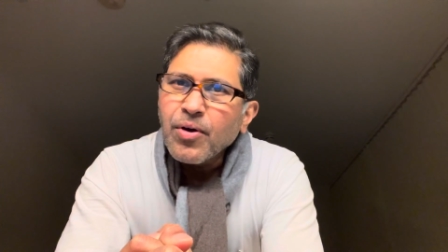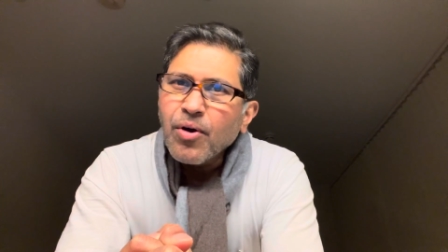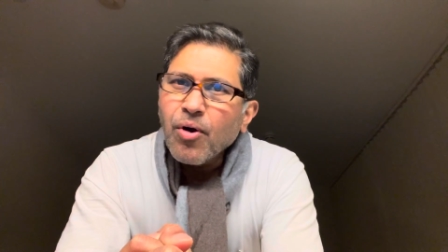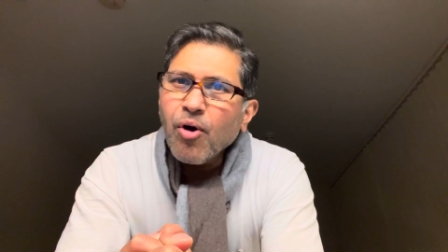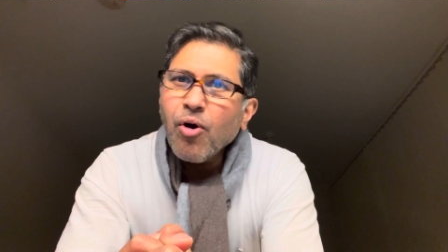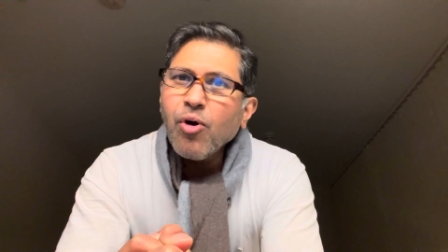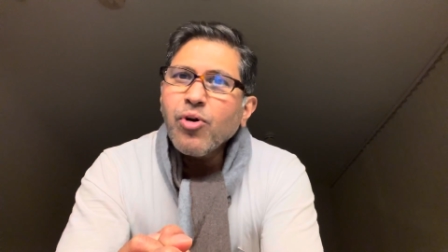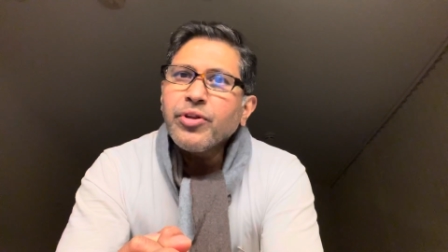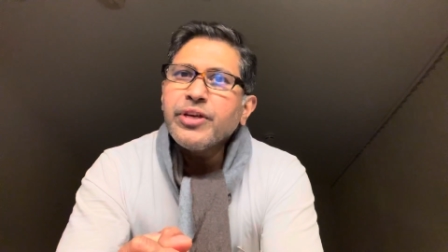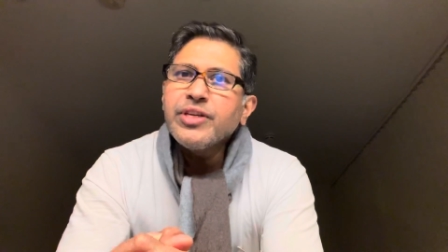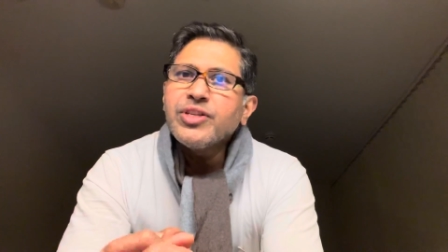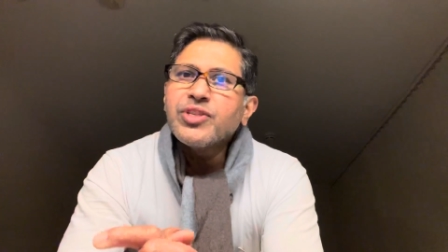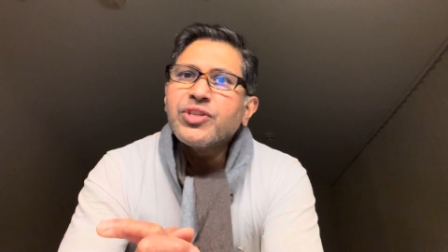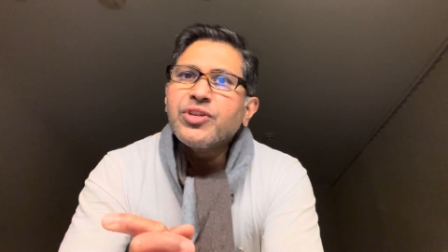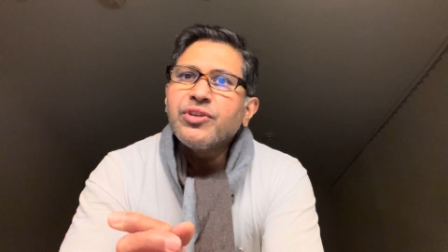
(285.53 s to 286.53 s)
All
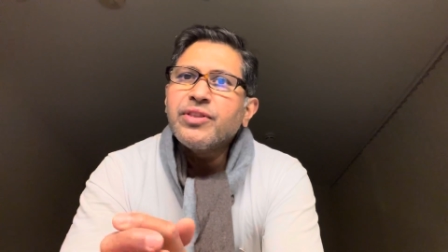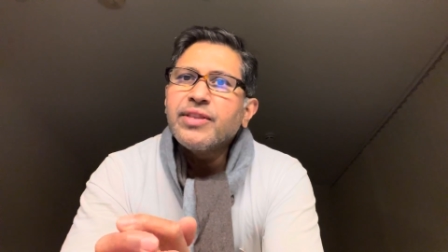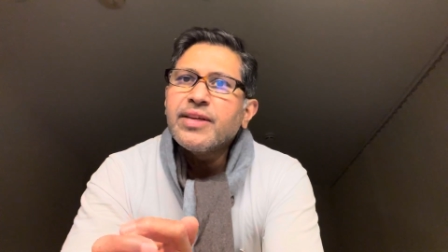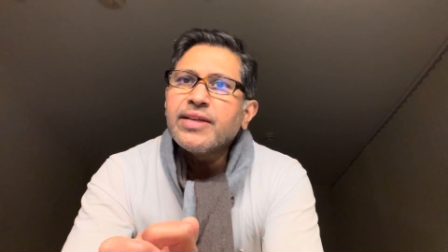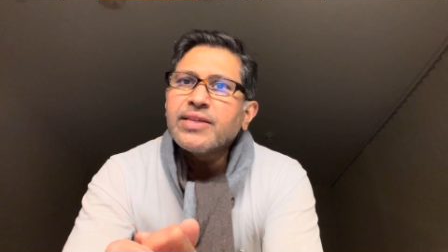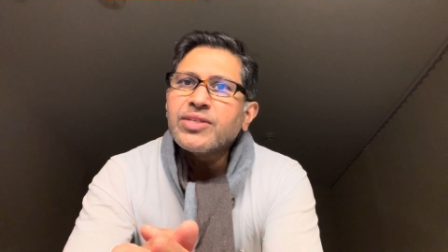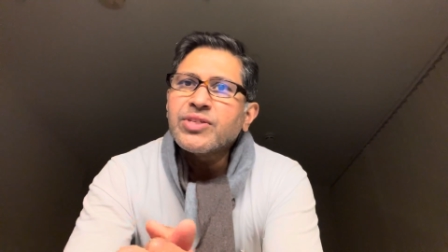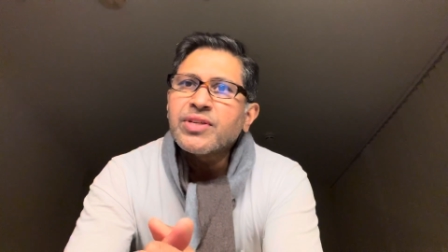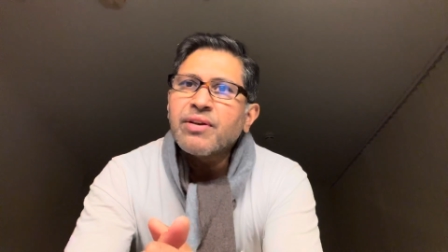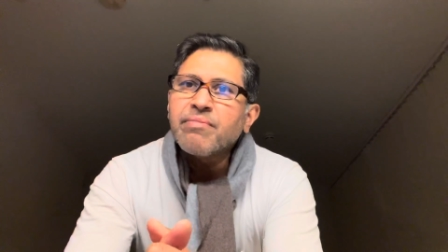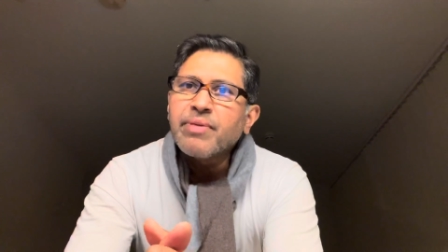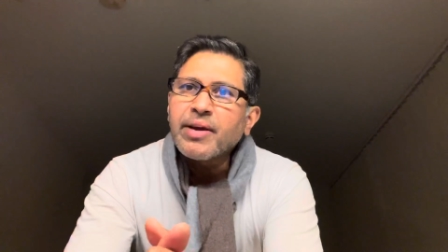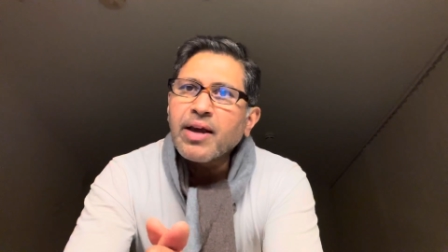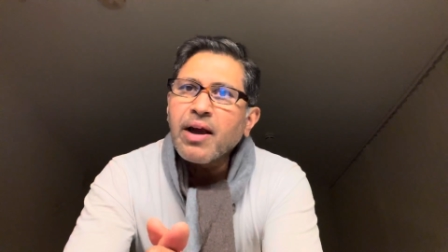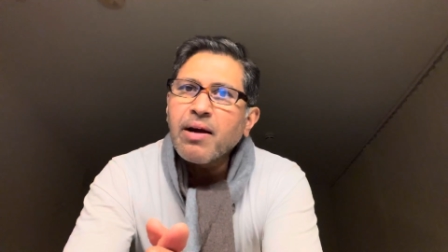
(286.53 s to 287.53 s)
these good things have
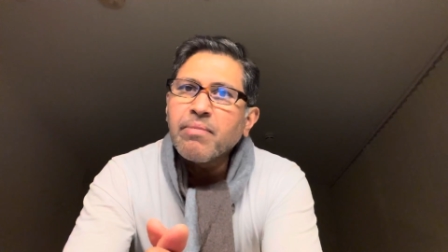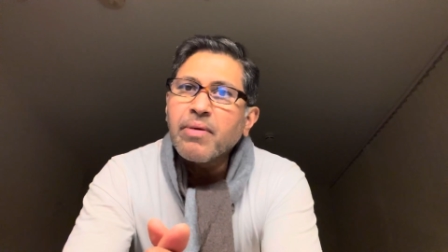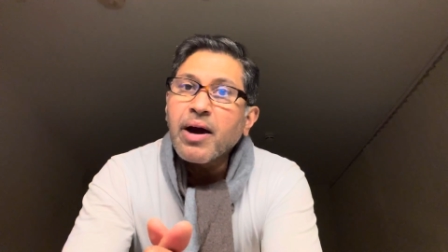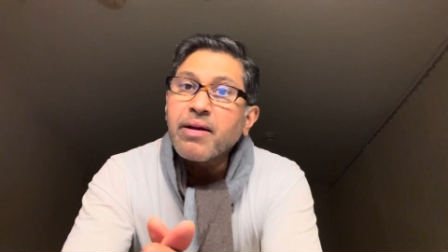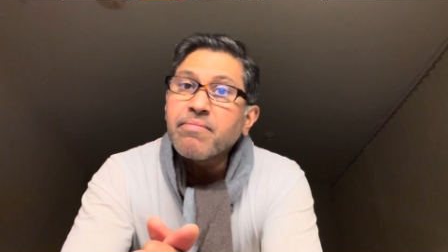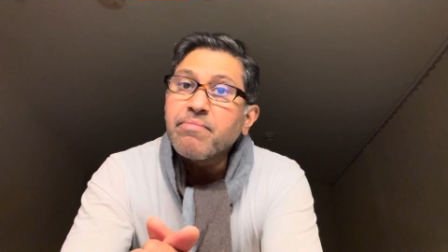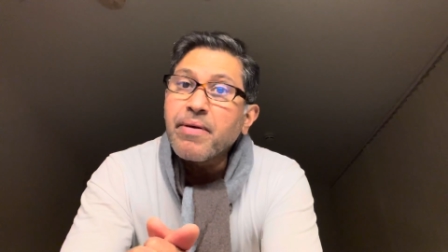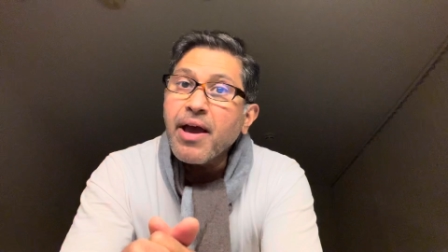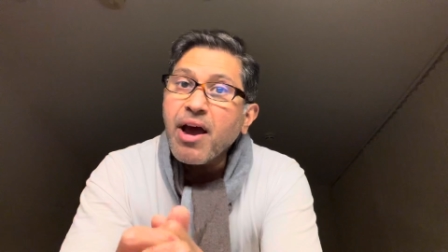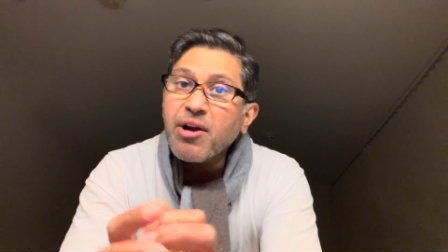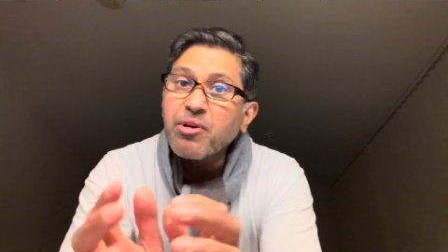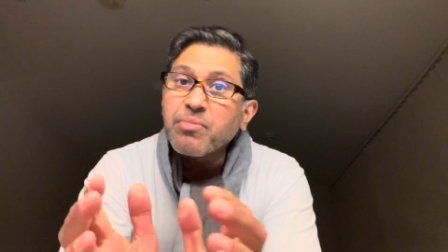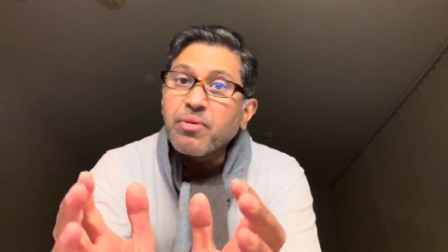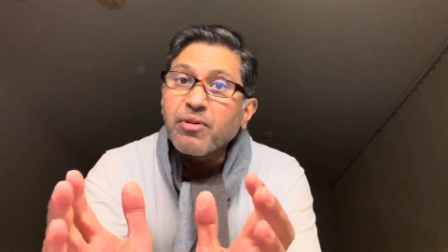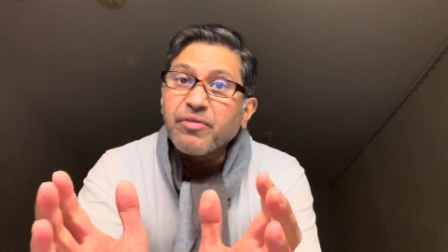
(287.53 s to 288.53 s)
become
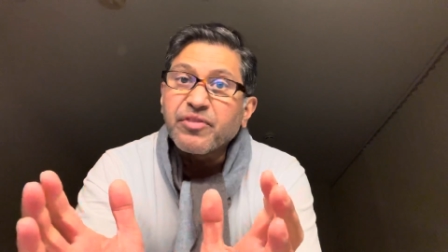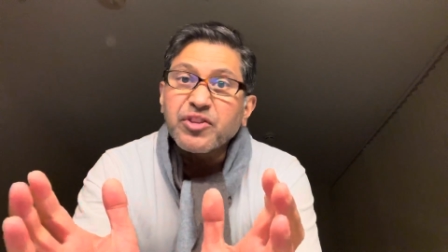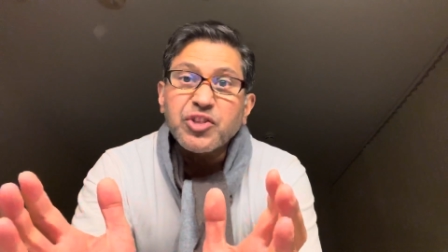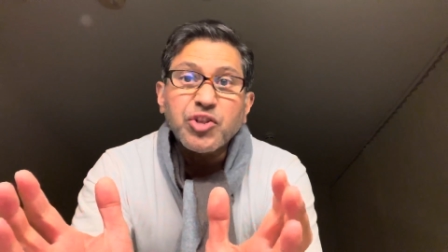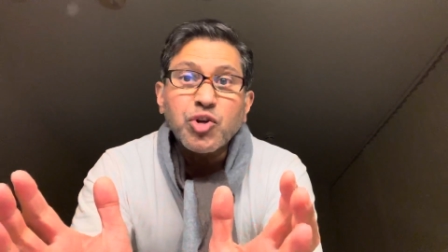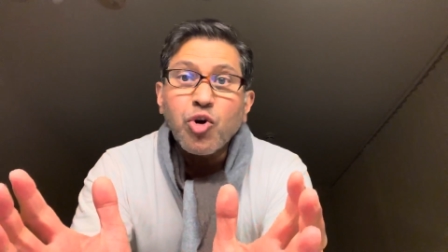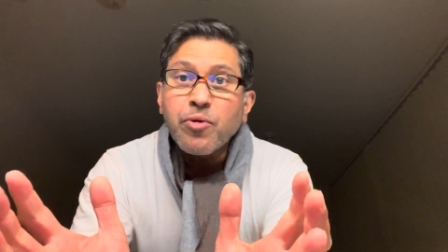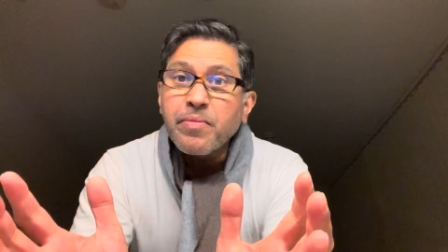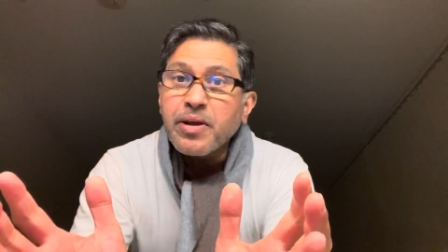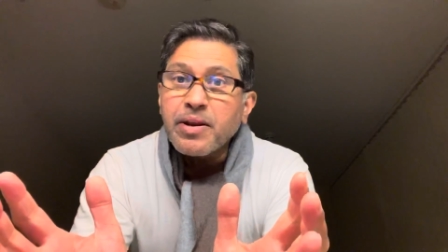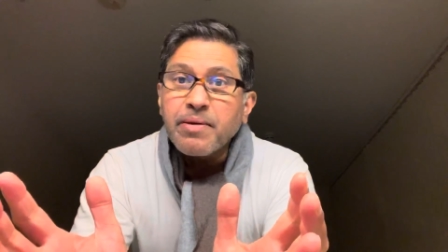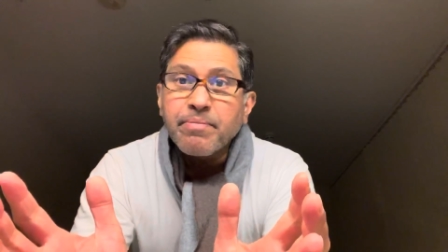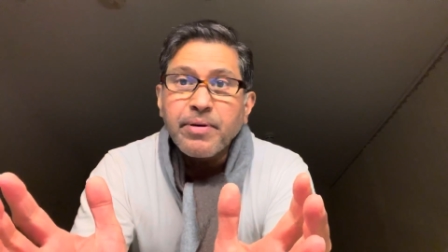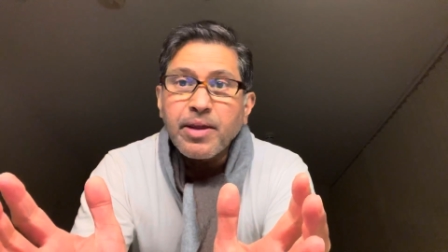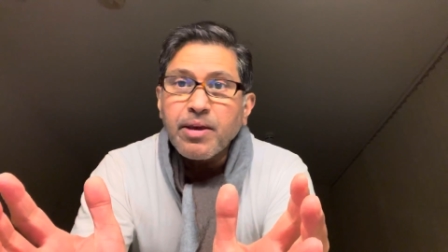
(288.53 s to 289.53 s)
unbearable for so
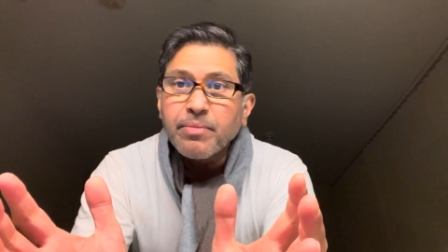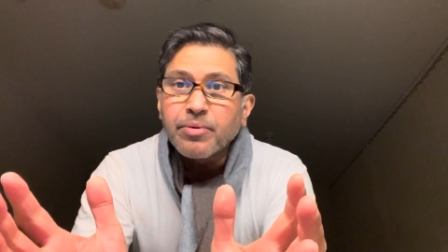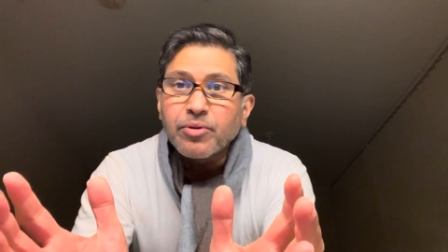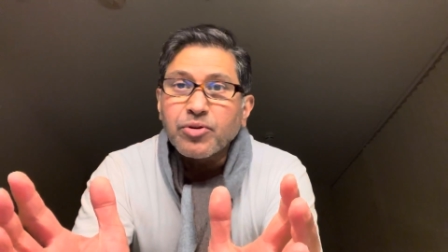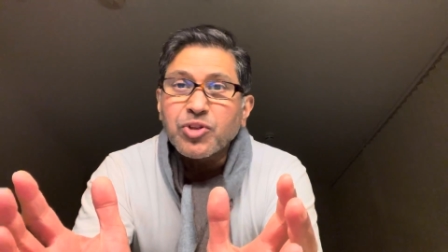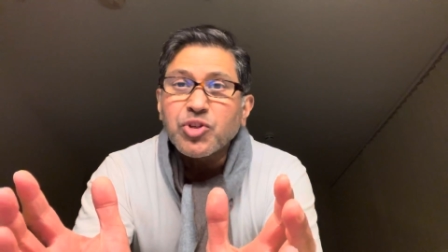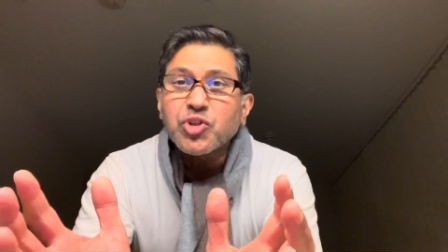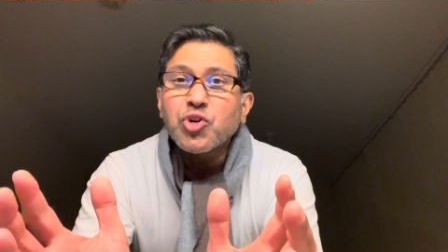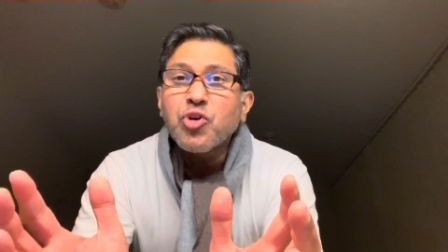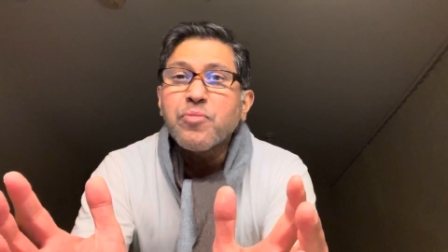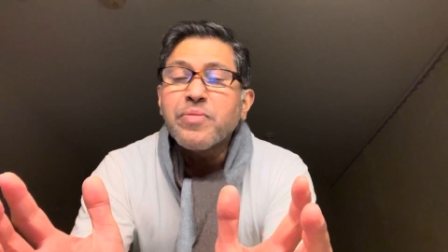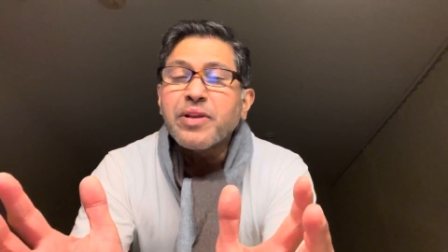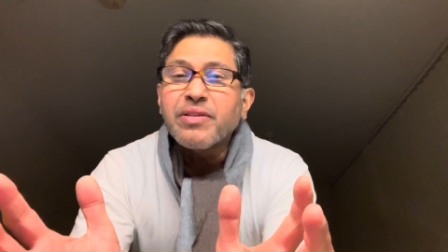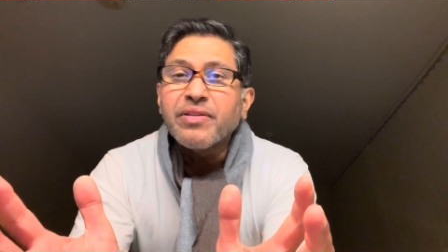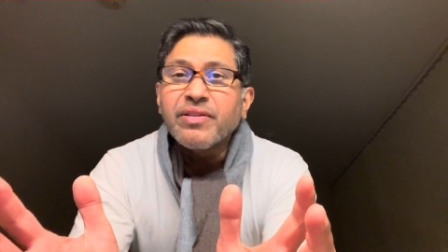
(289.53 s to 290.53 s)
many people, so
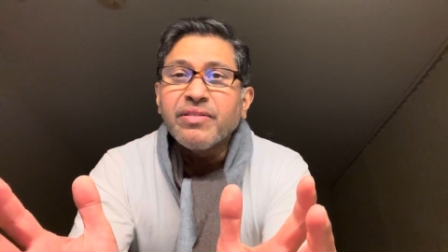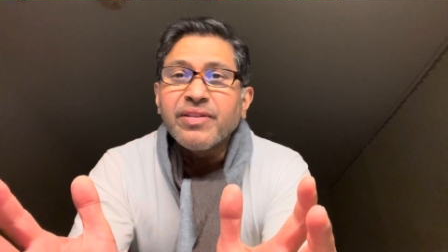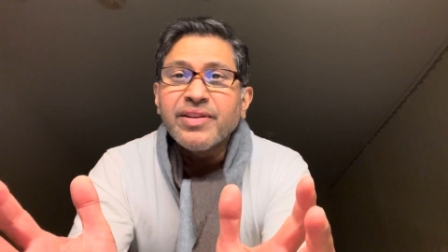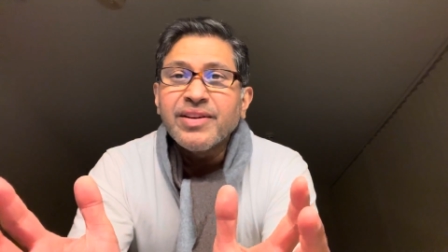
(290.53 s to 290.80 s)
many